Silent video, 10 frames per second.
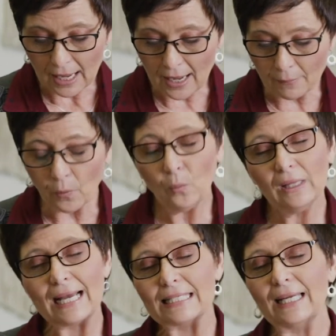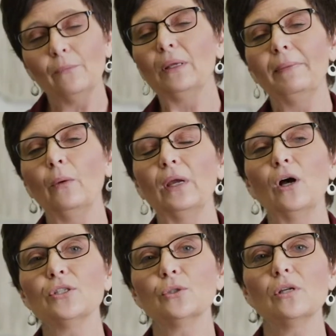Last time we met, we
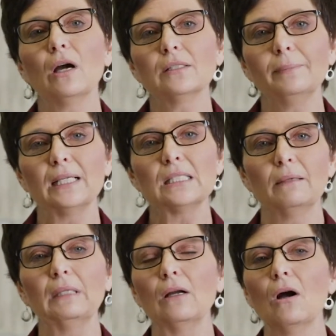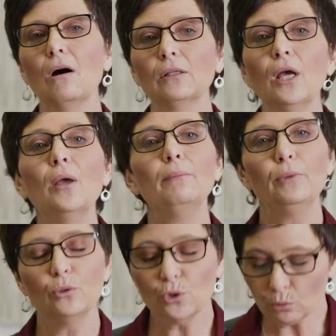also talked about something called
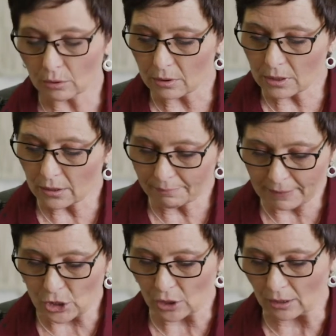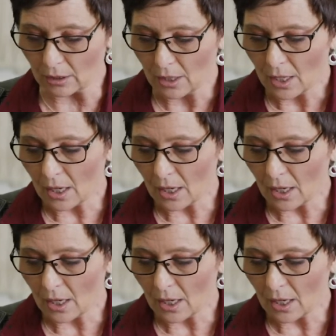mutual submission.